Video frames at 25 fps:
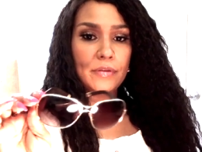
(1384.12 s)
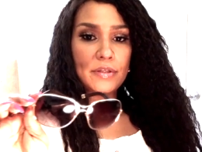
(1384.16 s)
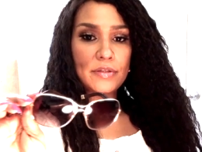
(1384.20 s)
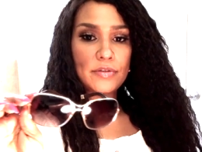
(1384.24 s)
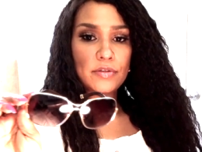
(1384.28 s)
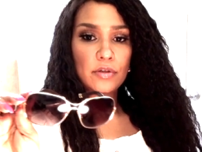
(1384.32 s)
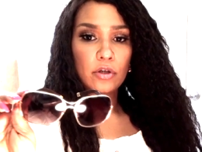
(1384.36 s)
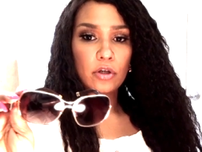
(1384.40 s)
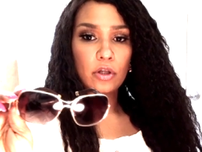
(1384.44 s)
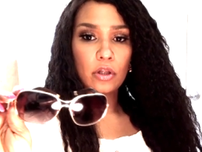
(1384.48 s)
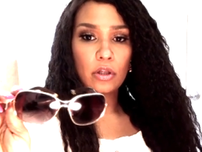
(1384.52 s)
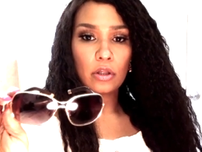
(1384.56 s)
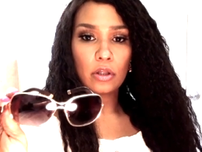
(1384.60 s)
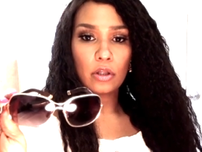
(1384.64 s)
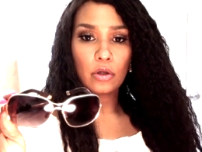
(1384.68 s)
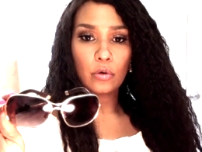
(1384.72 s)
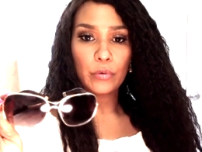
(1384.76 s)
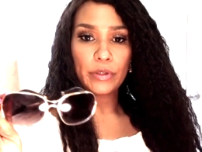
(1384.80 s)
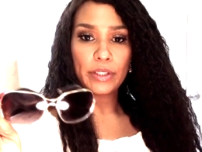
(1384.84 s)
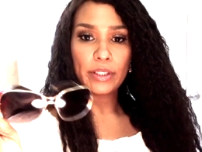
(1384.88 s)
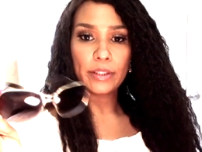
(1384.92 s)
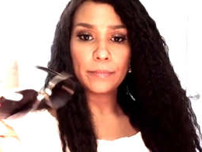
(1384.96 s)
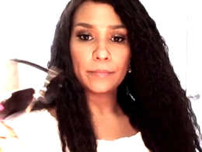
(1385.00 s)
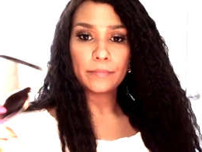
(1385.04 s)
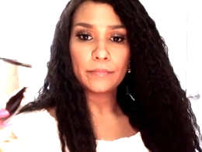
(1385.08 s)
these are
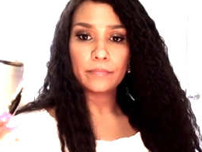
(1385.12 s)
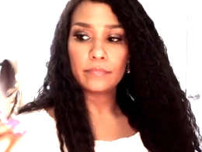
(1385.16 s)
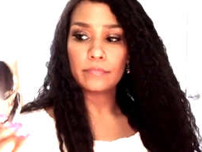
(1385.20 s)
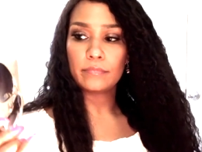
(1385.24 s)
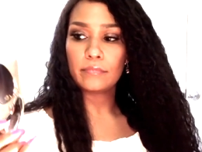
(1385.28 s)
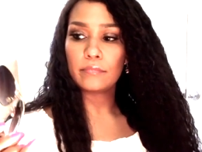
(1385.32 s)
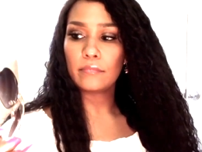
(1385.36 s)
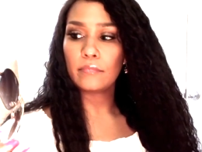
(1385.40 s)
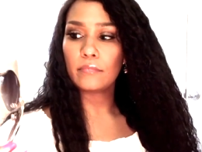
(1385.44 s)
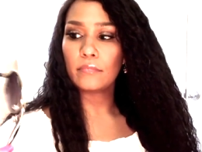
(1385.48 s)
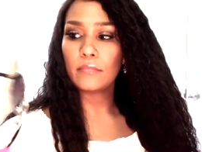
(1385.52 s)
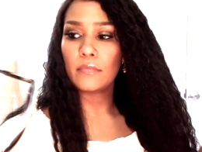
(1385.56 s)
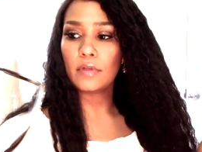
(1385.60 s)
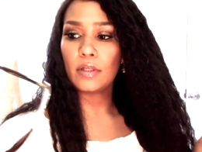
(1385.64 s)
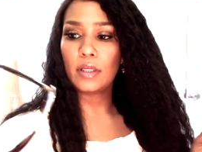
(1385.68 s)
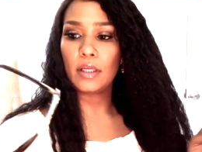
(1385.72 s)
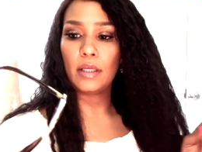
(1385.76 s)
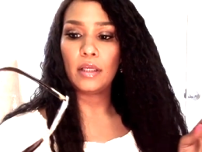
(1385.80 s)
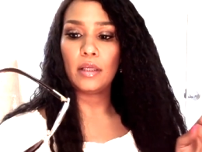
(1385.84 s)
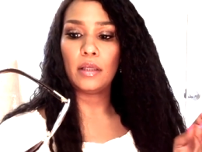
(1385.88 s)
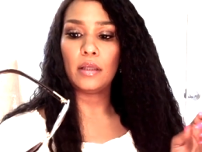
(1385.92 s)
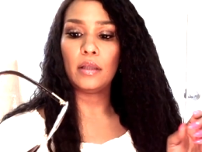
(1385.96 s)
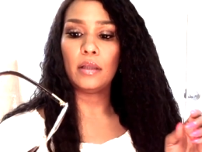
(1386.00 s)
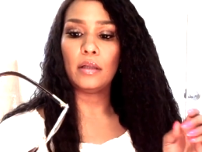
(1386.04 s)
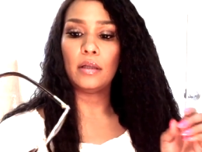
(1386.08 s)
Chloe.
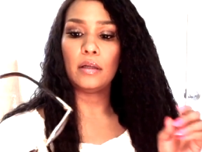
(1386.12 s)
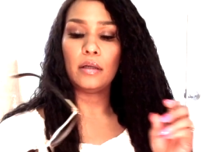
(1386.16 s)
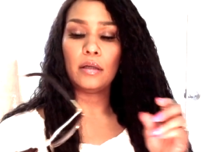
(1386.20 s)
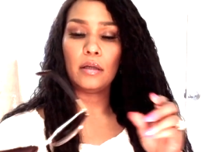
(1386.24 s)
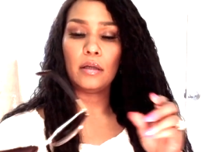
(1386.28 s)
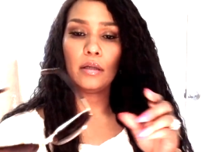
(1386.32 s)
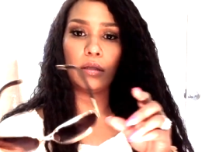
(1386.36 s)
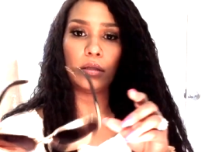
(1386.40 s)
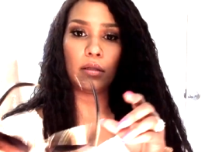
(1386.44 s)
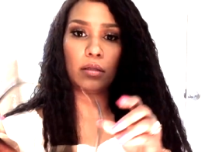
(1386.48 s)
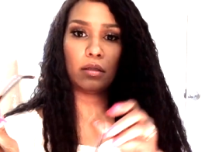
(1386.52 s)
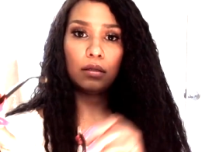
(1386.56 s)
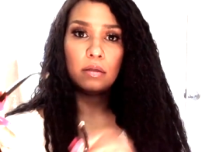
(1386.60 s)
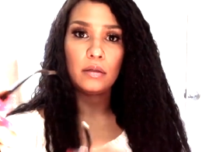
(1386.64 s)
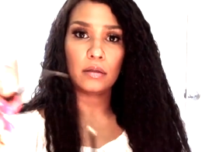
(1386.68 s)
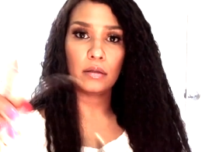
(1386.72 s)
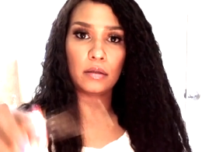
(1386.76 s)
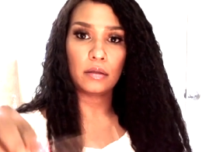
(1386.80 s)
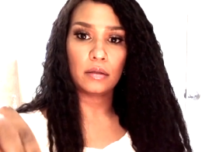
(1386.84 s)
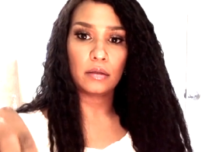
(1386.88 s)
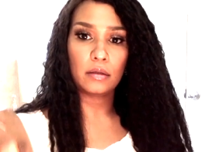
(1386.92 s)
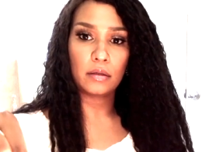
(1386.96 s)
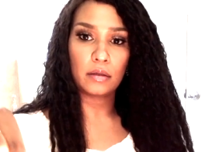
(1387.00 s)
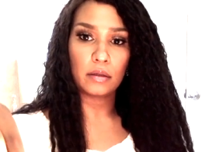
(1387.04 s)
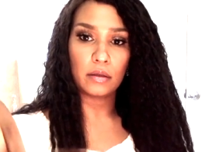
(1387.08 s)
And
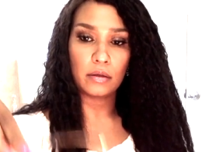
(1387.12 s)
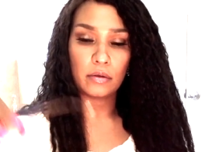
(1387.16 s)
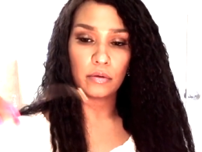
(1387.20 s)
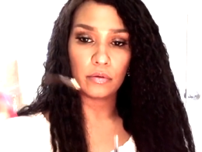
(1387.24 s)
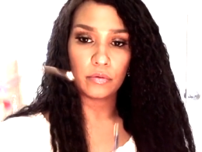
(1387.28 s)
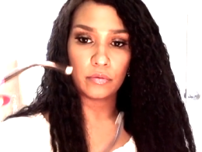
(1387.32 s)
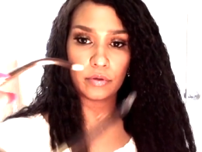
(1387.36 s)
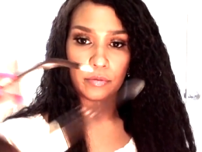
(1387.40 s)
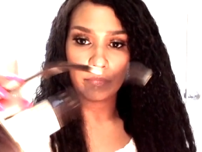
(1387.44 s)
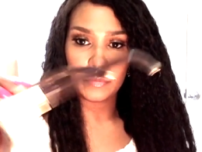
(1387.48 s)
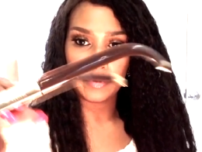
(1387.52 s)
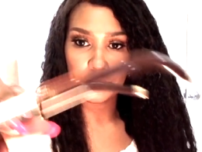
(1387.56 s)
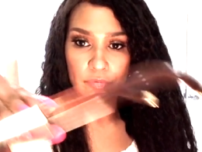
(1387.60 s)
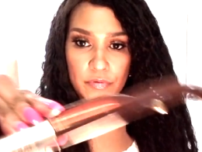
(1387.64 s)
I'll hold them up